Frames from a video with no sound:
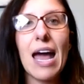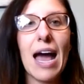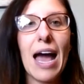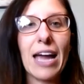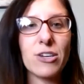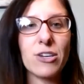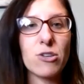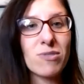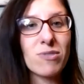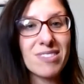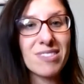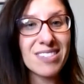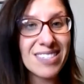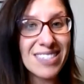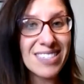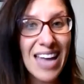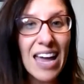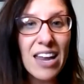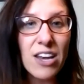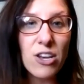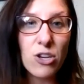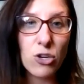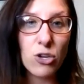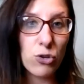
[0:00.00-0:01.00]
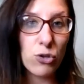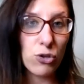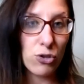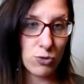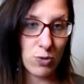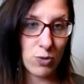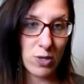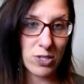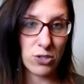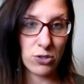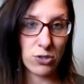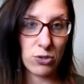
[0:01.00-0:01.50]
I don't set New Year's
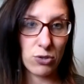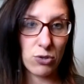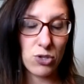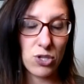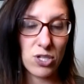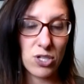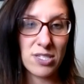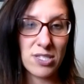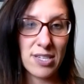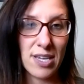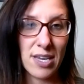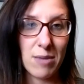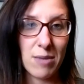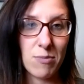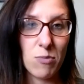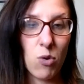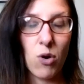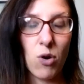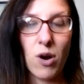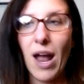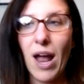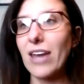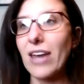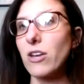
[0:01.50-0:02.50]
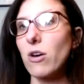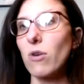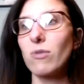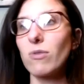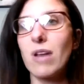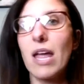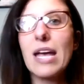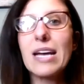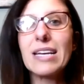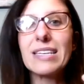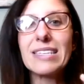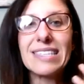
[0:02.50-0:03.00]
resolutions anymore. I don't
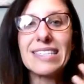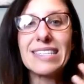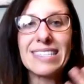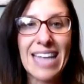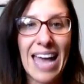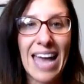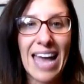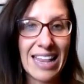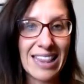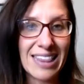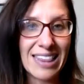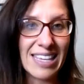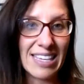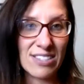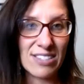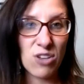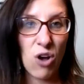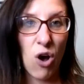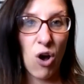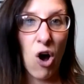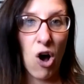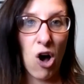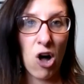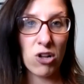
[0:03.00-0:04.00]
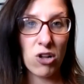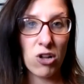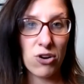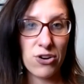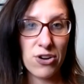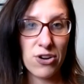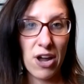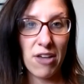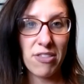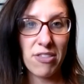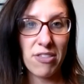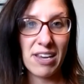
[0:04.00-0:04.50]
set these all or
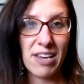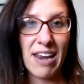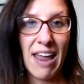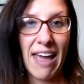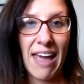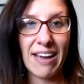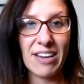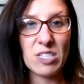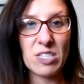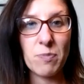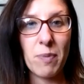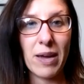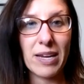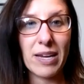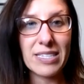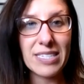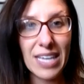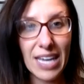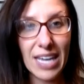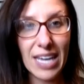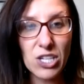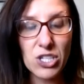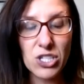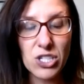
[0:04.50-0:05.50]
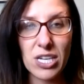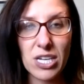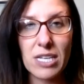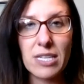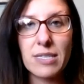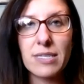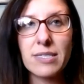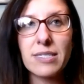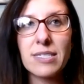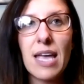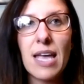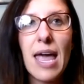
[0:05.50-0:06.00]
nothing
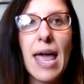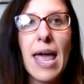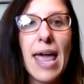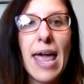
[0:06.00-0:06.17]
expectations.